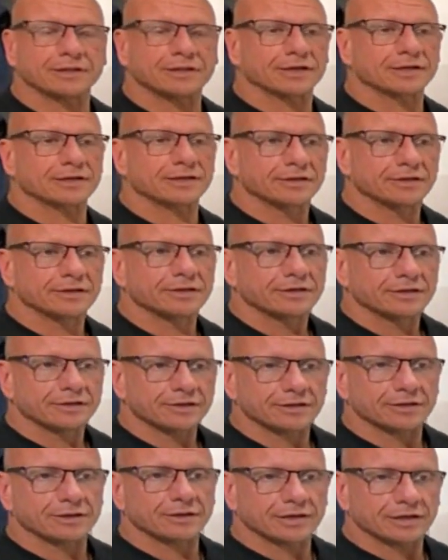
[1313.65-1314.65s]
Like, you
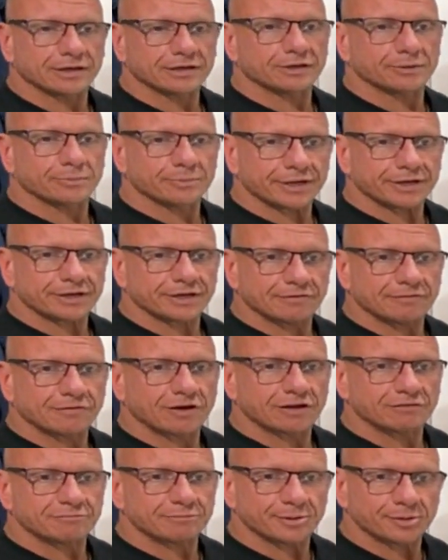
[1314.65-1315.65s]
know, a competitive
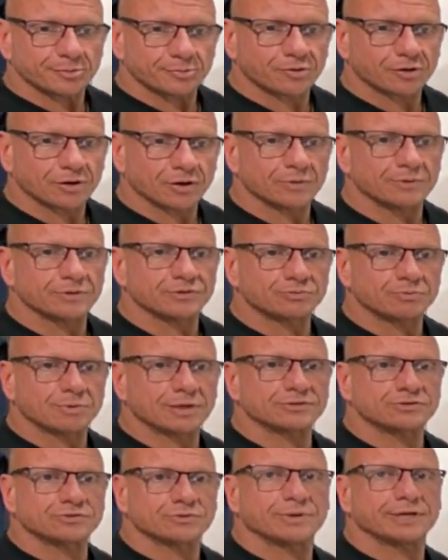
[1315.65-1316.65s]
IFBB pro is
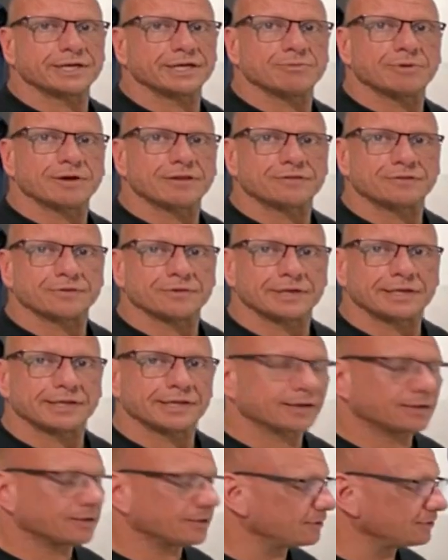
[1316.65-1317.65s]
120, 130
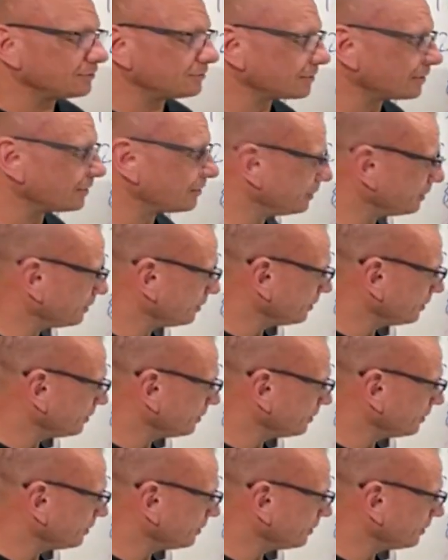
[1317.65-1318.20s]
kilos. So